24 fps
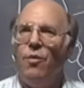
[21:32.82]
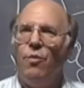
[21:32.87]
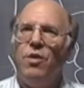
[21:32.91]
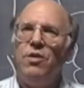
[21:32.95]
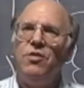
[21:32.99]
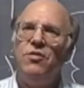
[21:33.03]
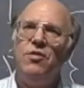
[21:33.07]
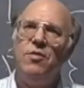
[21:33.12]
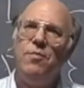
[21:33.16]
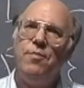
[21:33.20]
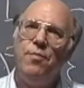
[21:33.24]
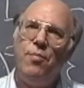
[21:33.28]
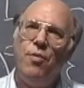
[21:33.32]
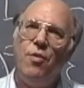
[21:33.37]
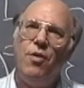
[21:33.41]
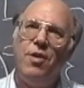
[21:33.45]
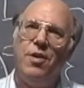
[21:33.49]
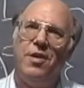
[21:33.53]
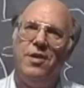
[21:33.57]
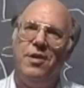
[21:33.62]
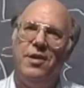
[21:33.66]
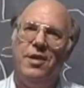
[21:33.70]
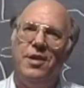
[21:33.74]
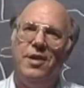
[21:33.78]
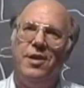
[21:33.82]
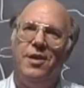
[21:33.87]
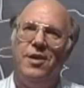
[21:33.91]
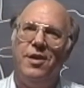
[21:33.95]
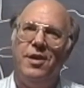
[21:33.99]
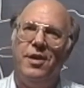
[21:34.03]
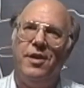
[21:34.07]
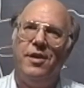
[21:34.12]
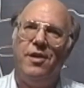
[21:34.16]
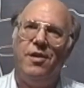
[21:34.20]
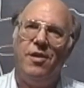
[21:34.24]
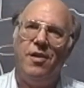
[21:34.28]
What's important in
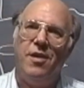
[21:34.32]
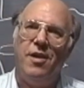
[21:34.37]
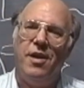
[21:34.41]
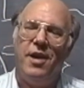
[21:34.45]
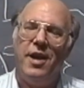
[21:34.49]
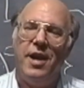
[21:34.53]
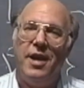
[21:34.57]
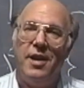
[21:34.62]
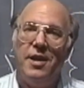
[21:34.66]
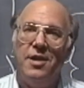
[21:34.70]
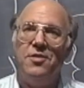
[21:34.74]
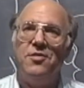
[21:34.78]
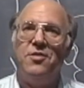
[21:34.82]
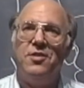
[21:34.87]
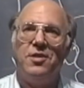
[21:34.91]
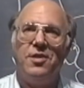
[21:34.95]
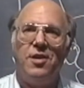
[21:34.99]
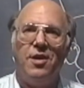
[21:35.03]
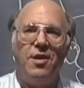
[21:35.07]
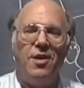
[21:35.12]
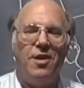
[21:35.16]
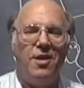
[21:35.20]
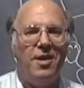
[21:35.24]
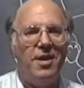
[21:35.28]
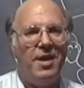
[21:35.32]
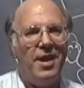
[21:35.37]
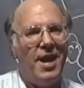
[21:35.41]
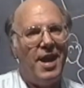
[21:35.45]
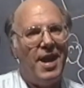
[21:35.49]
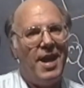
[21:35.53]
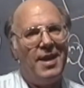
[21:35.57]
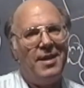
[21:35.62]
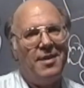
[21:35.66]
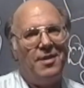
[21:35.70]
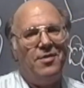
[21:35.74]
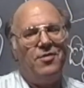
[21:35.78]
a hard hat? Is it the hard
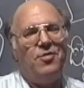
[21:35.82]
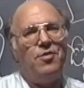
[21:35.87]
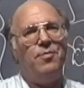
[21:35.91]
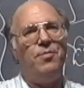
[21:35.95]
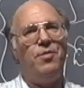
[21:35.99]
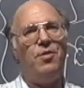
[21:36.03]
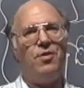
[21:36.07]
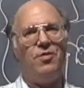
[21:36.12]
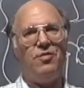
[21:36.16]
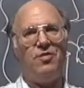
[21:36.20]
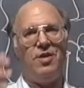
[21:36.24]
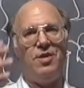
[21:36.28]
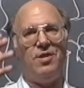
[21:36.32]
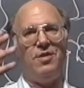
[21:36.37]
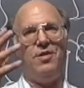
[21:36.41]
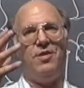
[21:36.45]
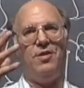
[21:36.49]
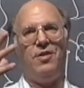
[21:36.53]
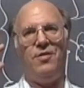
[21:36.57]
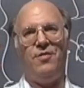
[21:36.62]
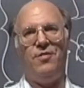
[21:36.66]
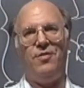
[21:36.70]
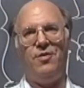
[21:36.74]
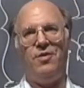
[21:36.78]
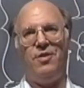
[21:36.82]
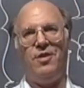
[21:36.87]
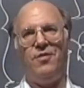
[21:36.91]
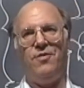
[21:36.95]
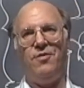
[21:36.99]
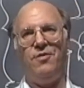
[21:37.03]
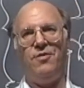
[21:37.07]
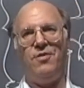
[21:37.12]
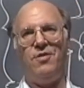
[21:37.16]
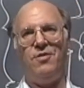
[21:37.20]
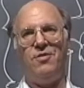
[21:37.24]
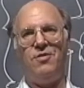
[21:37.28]
hat? Supposing, if you've
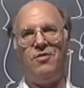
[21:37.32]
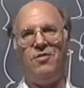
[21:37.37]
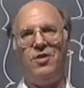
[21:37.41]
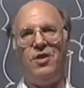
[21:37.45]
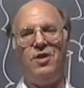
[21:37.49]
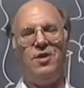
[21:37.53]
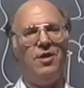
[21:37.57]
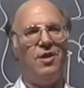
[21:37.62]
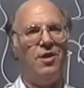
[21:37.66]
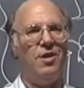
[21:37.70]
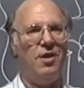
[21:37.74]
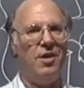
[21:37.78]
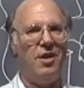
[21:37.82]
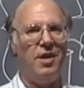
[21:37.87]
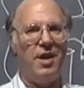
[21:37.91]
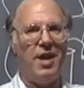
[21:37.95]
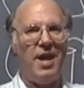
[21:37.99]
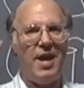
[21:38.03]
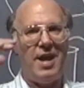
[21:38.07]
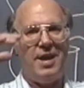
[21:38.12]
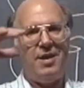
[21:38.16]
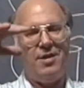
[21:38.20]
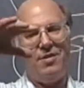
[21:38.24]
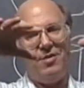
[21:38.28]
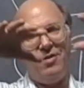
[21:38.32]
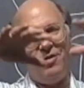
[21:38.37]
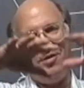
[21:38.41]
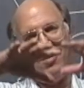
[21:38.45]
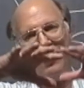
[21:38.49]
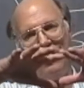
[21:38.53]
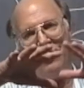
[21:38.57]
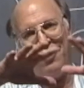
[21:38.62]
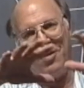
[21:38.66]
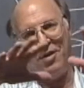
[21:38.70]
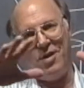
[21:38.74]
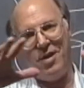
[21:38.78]
ever seen a hard hat, you know
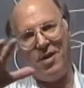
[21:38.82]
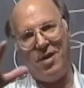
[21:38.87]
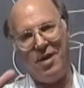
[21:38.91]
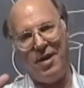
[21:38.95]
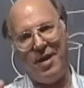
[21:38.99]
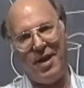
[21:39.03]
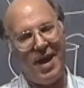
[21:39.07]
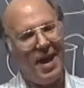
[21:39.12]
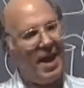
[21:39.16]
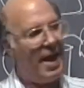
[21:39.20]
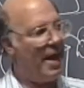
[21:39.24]
there's a hard